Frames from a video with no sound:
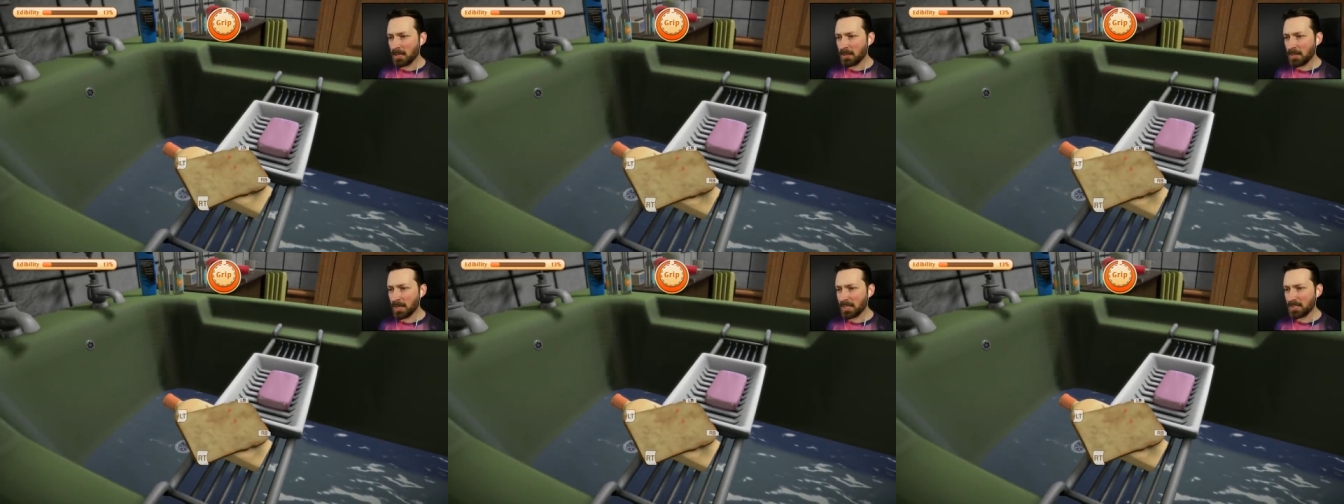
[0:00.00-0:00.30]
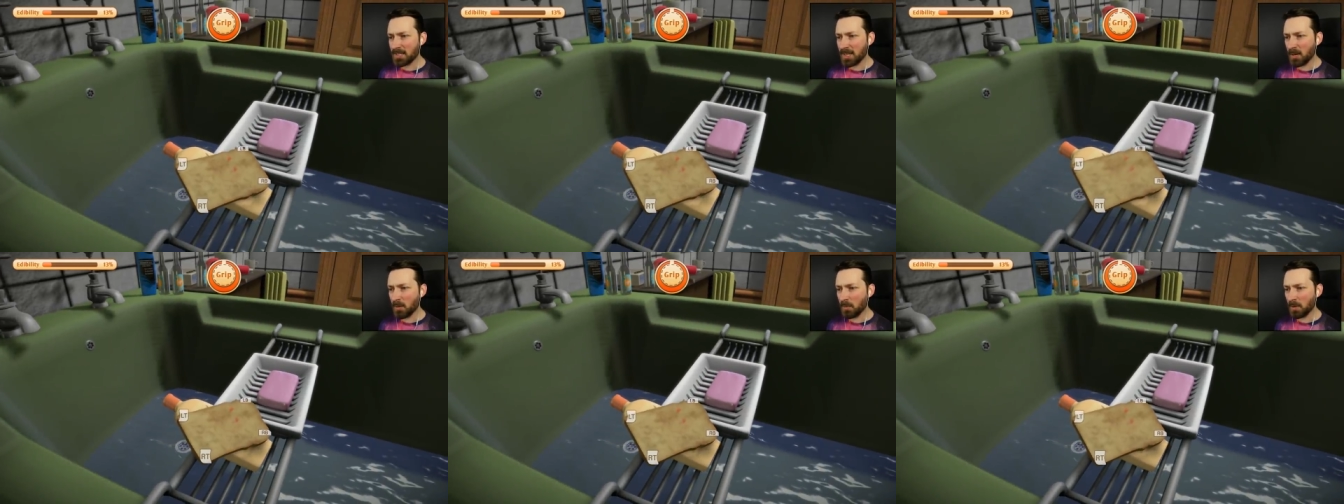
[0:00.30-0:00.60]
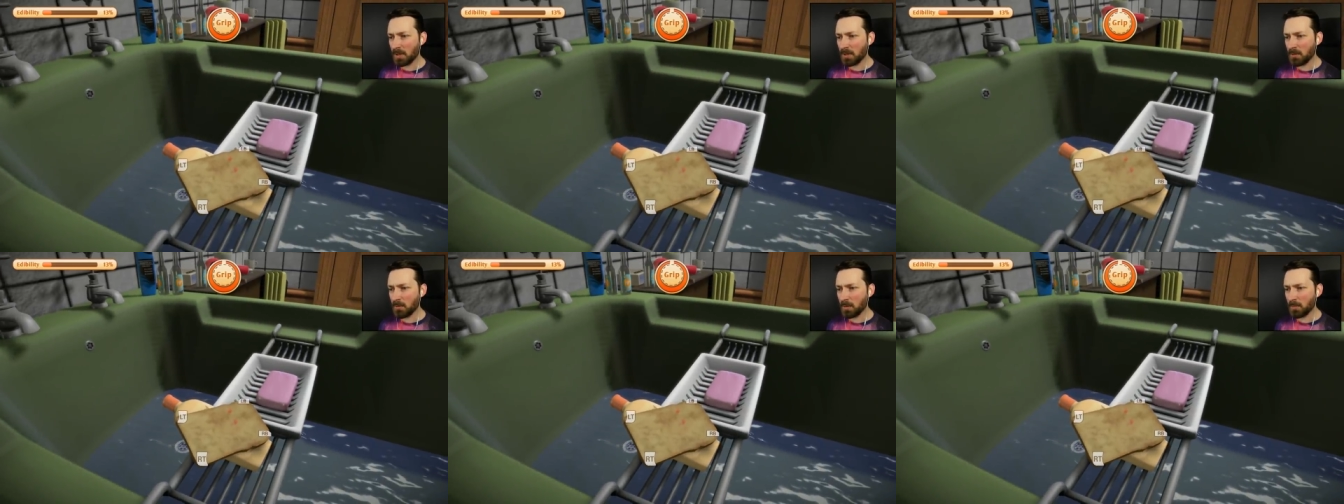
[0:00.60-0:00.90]
That's how
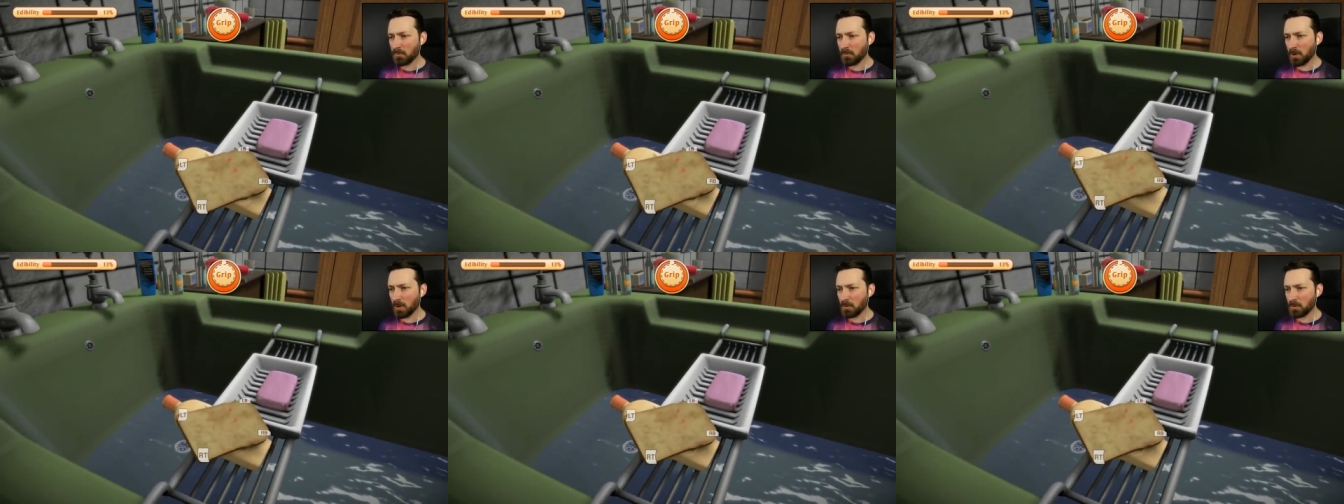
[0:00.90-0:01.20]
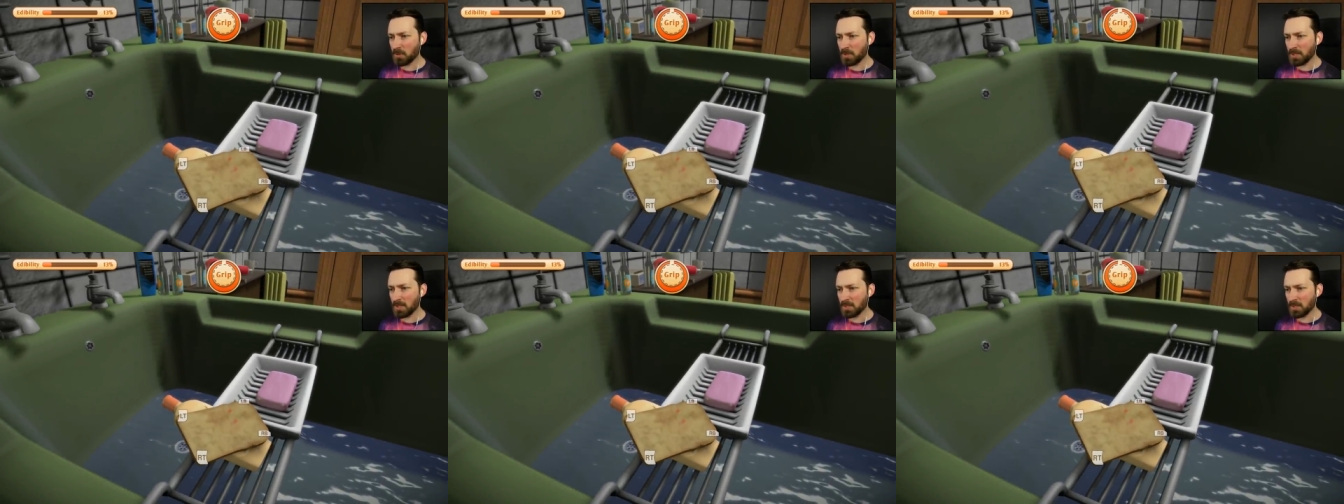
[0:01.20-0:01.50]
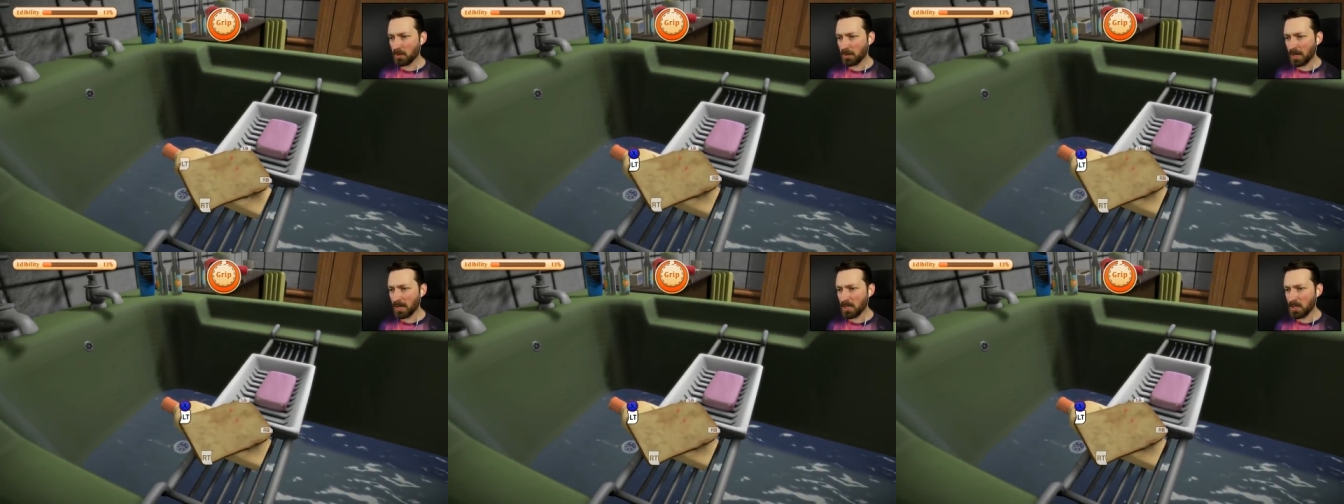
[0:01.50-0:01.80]
we're going to approach
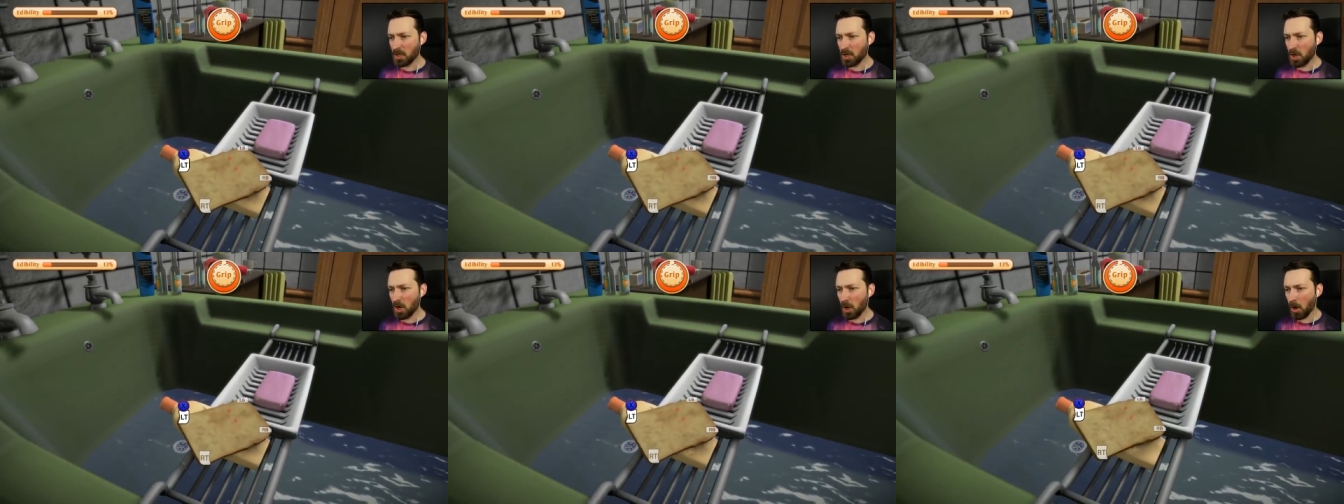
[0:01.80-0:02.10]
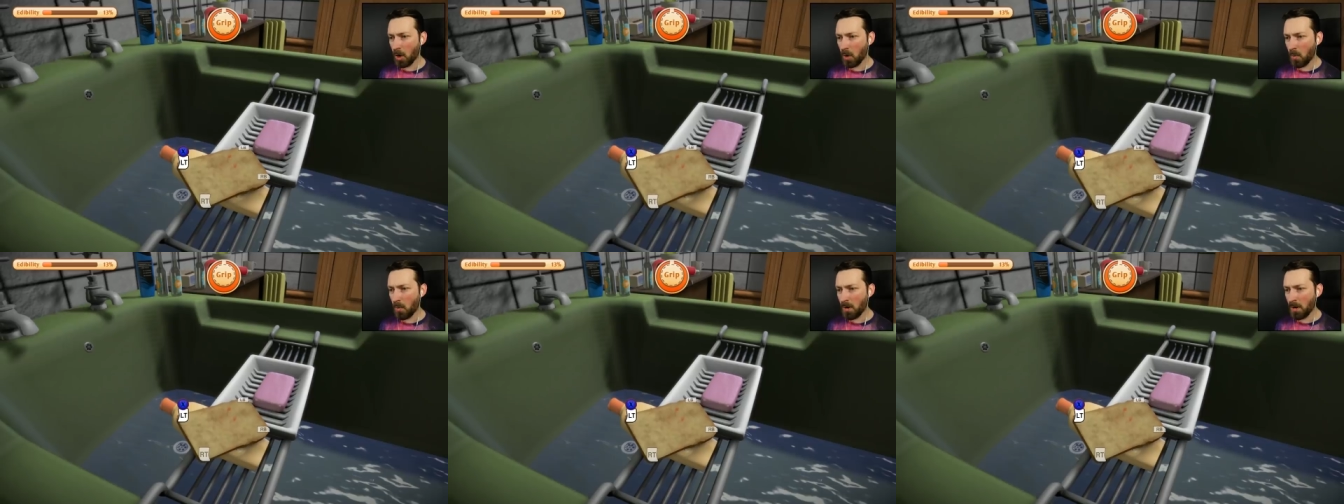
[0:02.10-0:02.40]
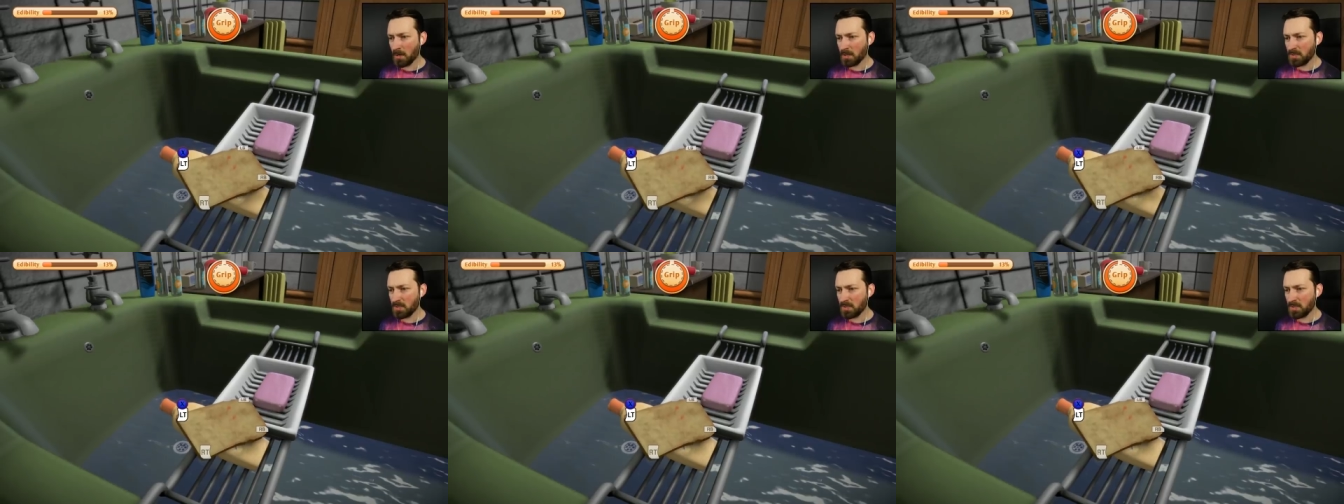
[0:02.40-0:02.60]
this, okay? No